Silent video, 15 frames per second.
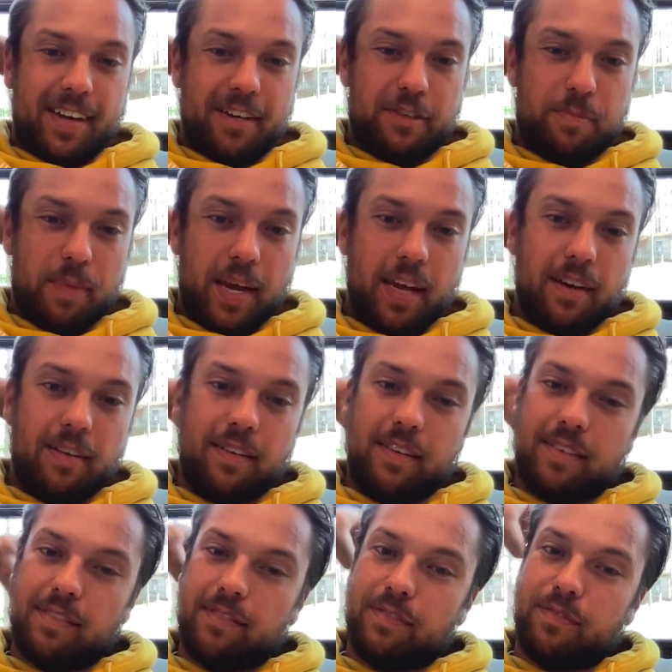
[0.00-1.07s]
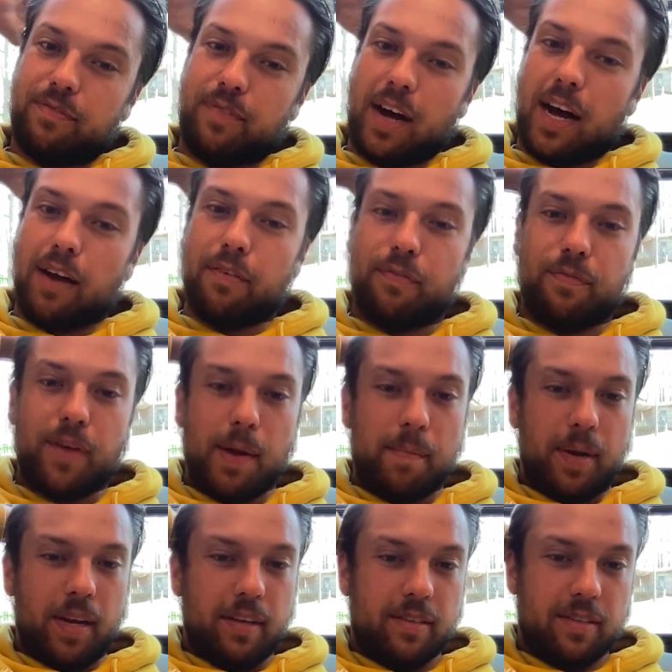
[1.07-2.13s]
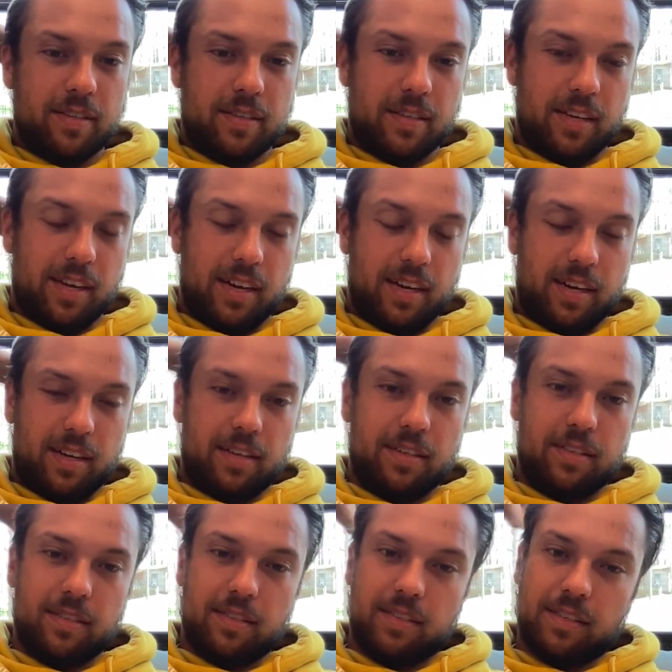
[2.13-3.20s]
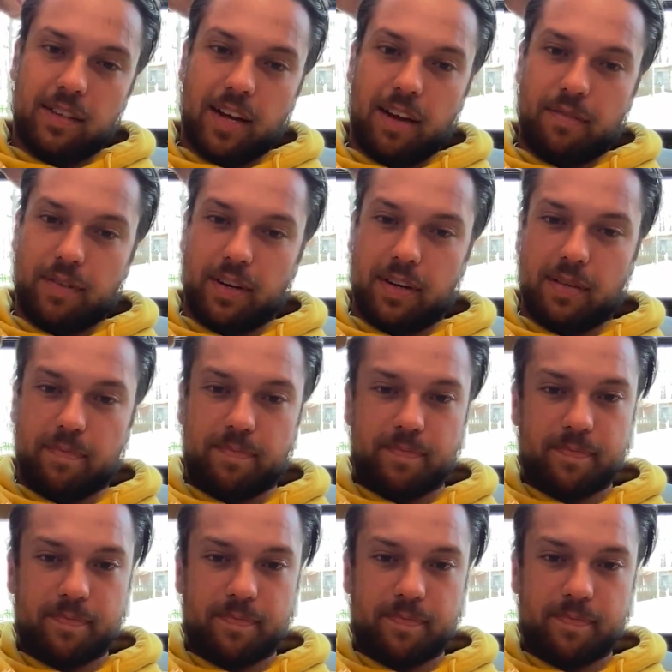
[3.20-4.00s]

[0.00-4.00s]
just made five feminists uh, have a